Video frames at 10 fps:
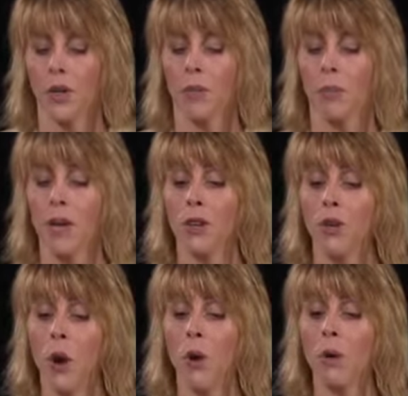but
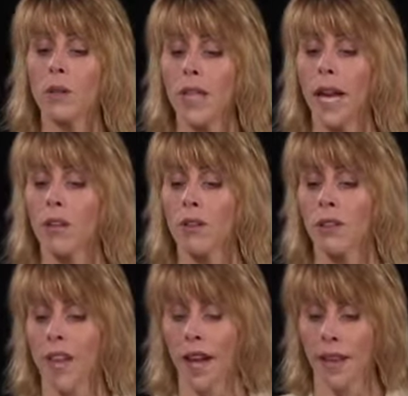no later
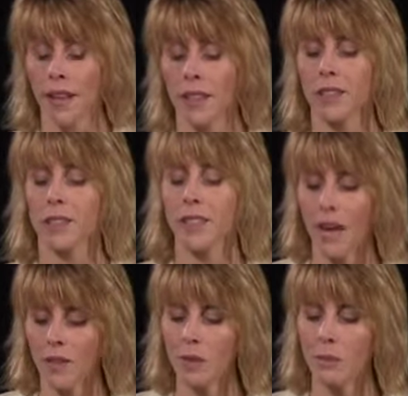than
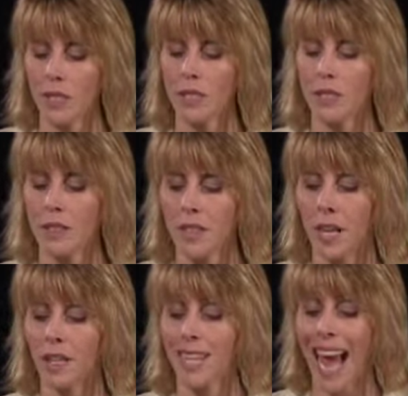7 business
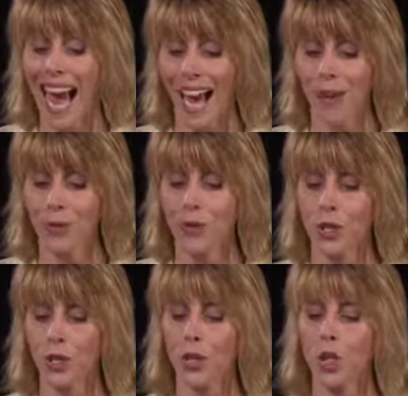days
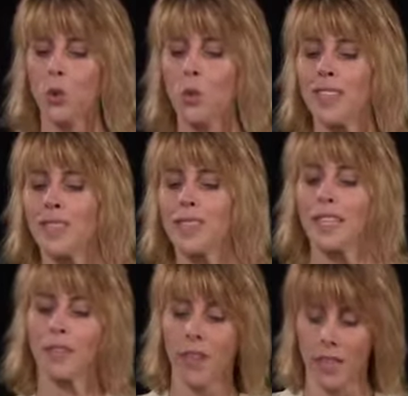after you
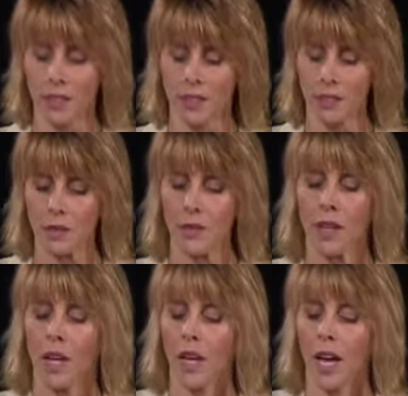receive it,
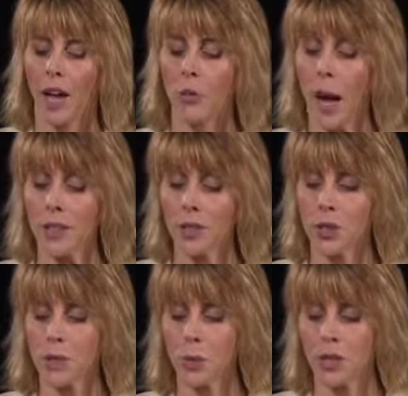a
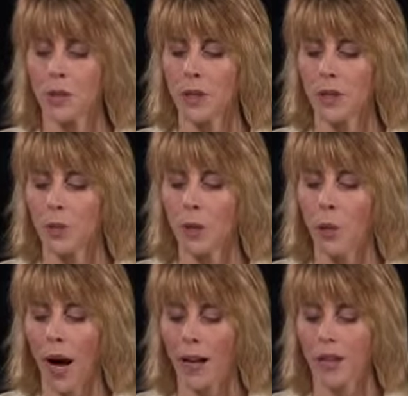registered principal is
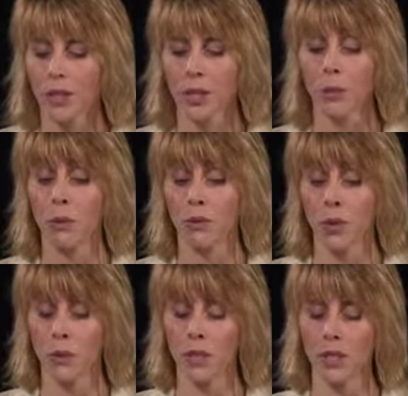required to
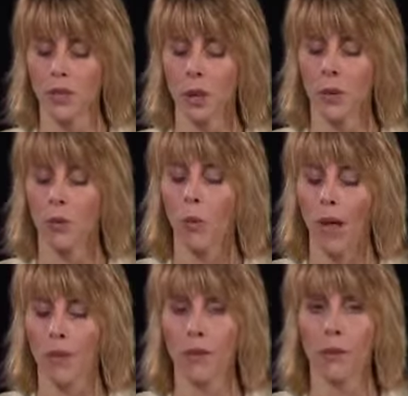review and determine
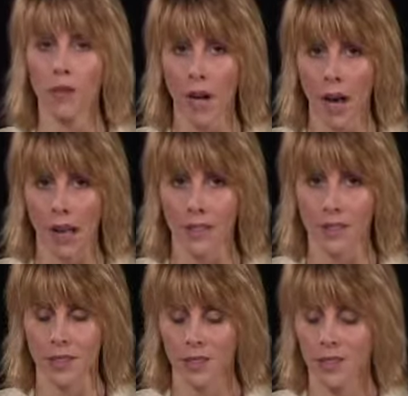whether or
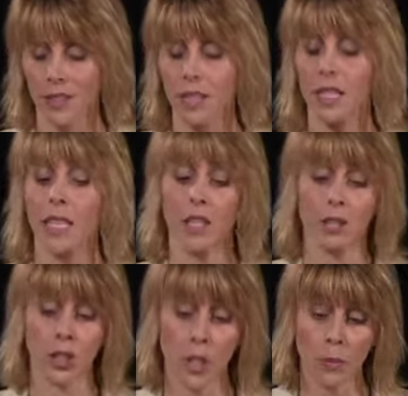not he or
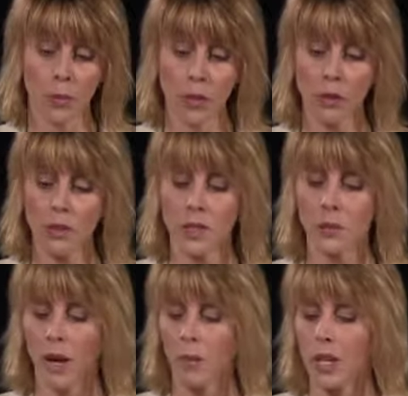she approves the
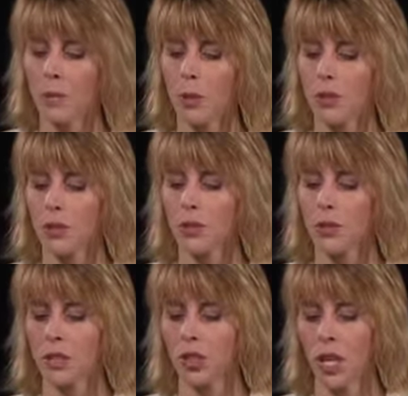recommended purchase or
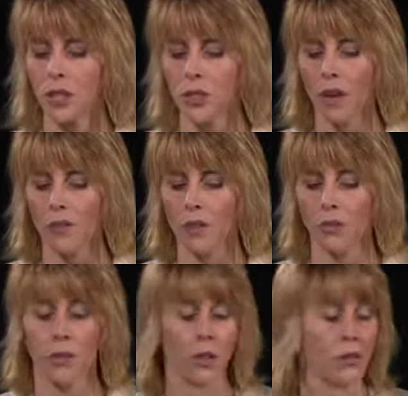exchange of the
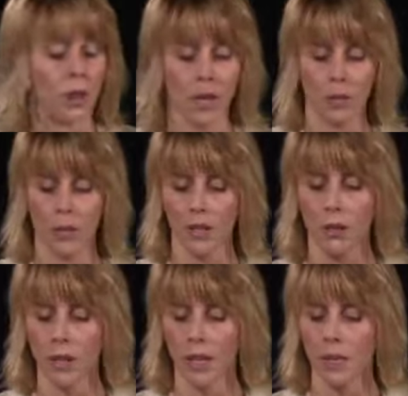deferred variable
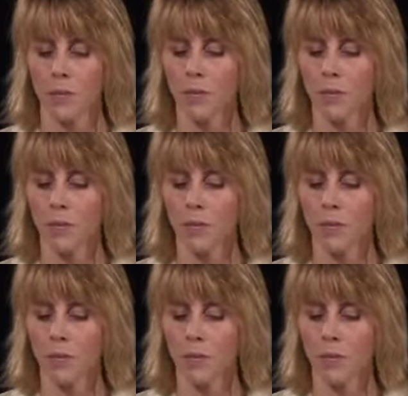annuity.